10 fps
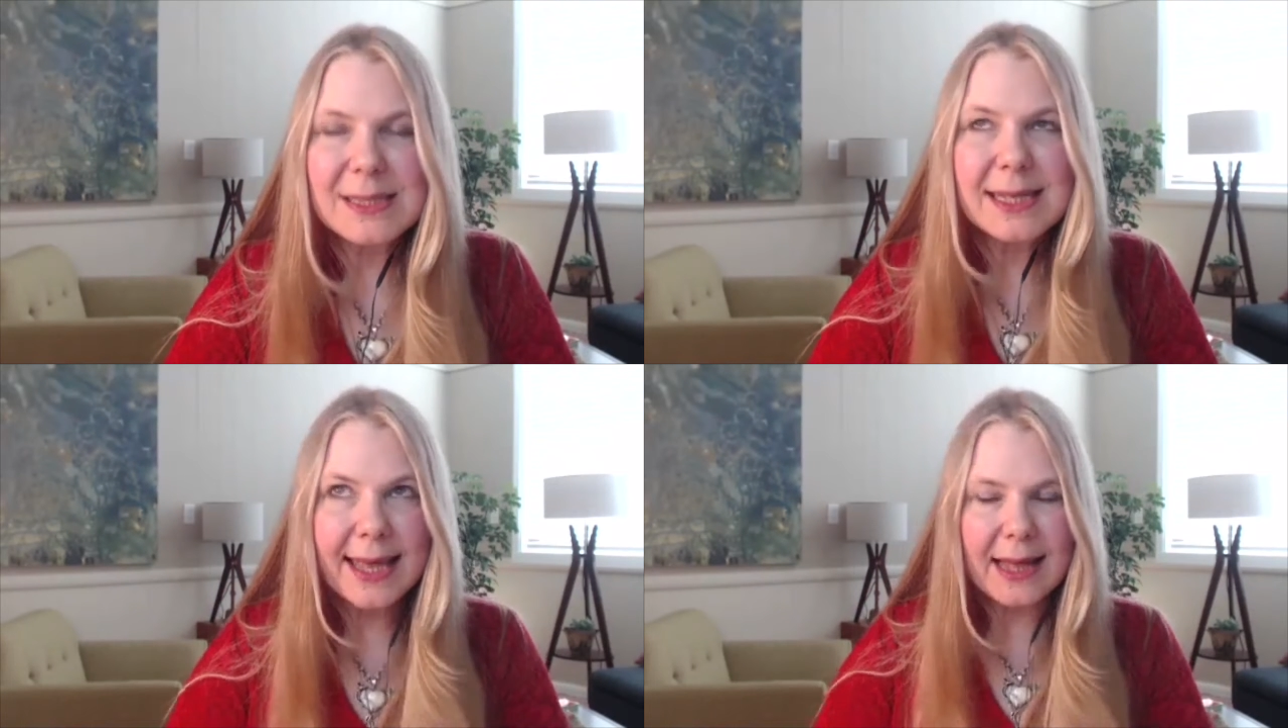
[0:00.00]

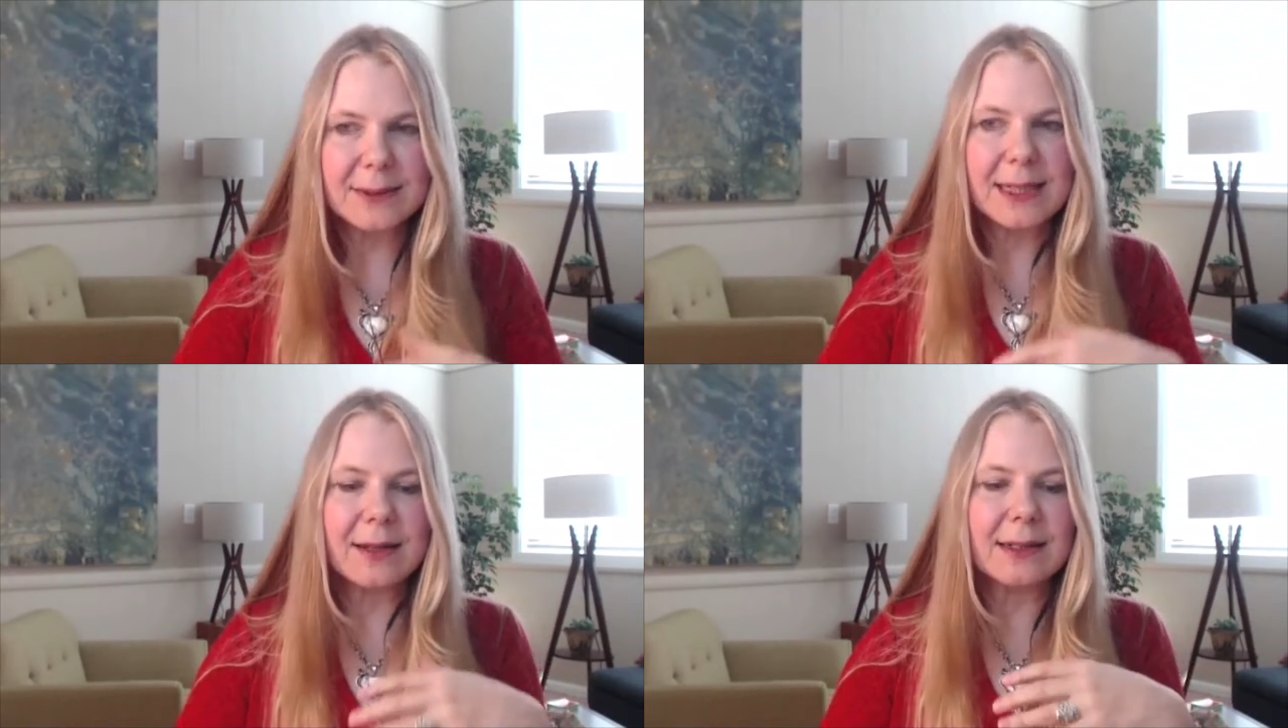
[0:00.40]
a
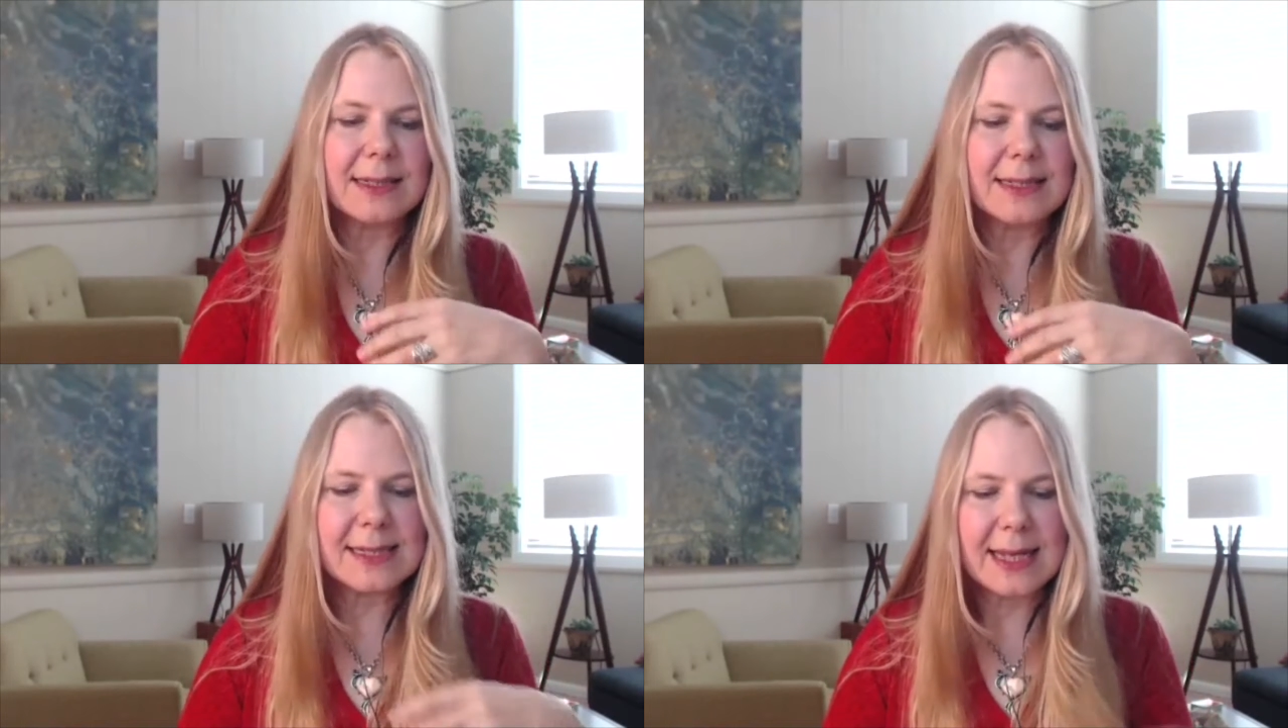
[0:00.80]
gallery
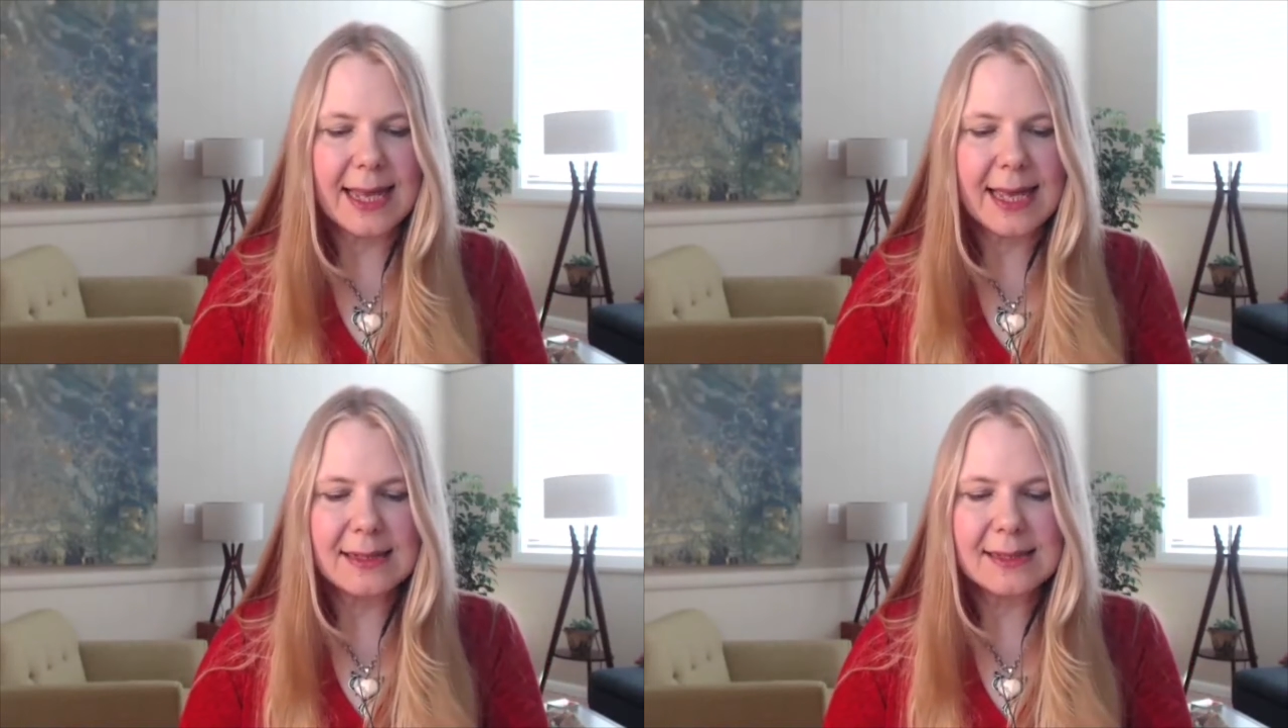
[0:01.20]
artist, and I
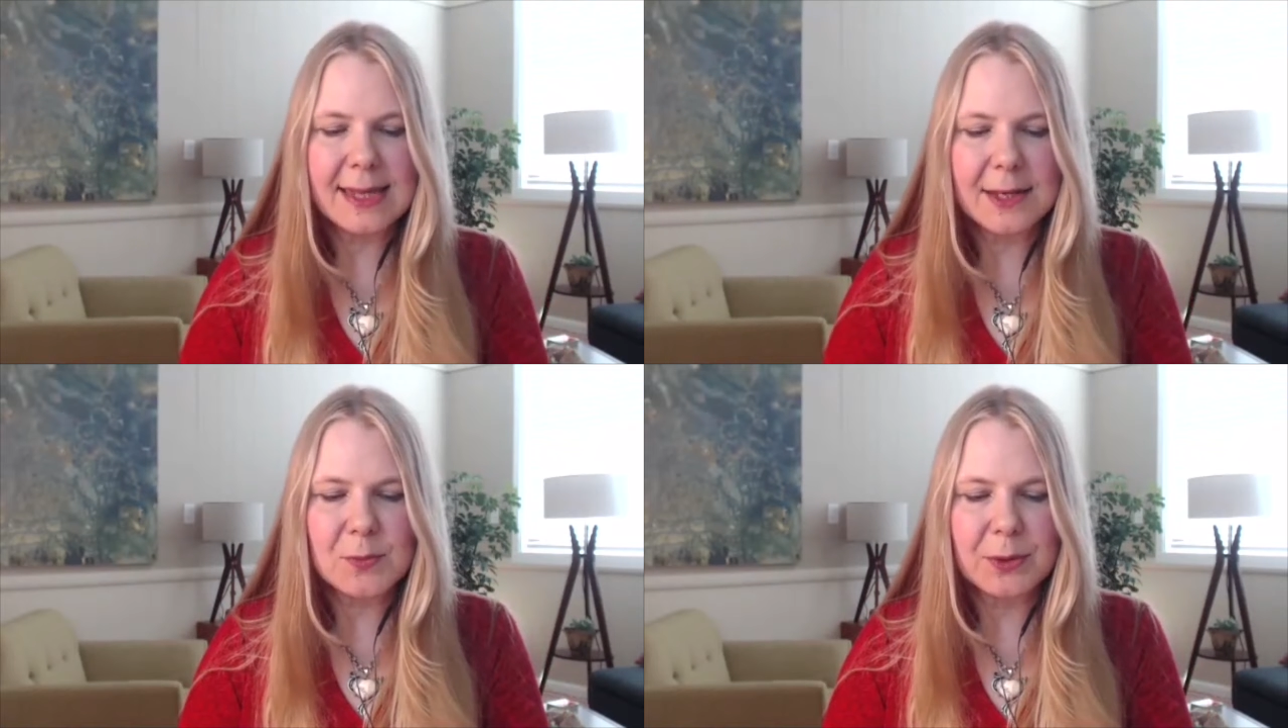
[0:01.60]
had a
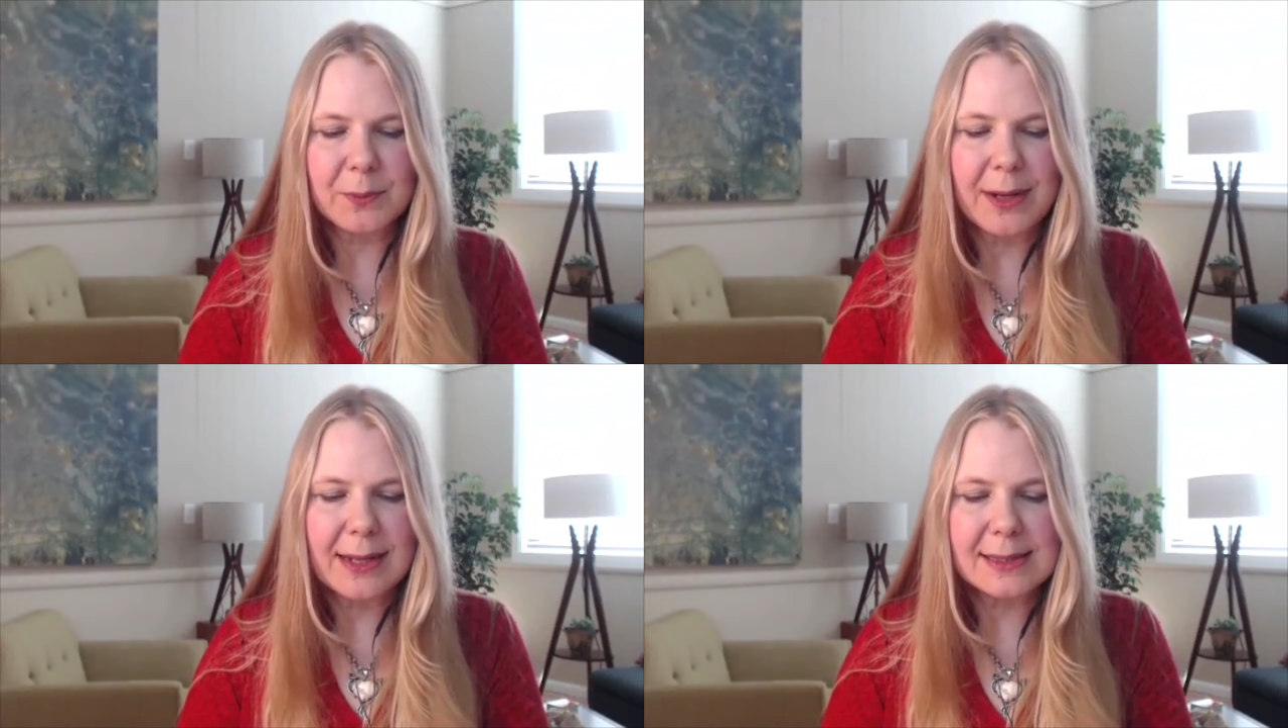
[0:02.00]
sketchbook
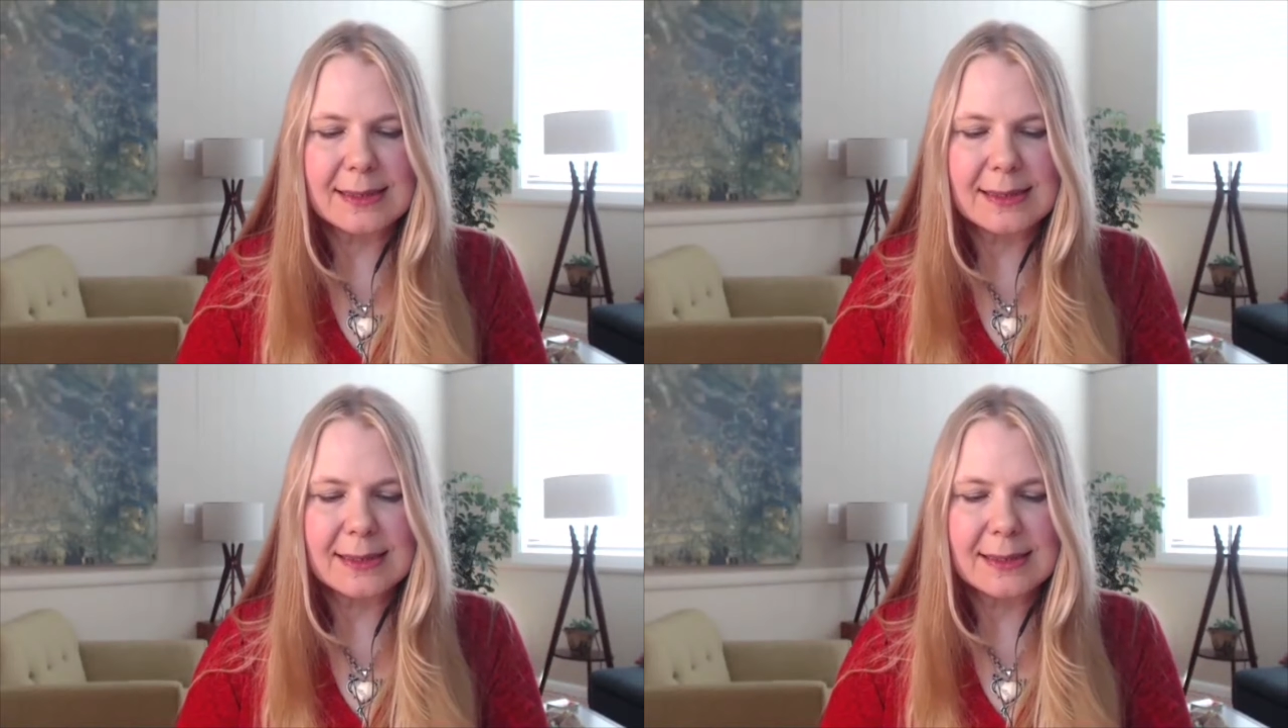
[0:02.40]
practice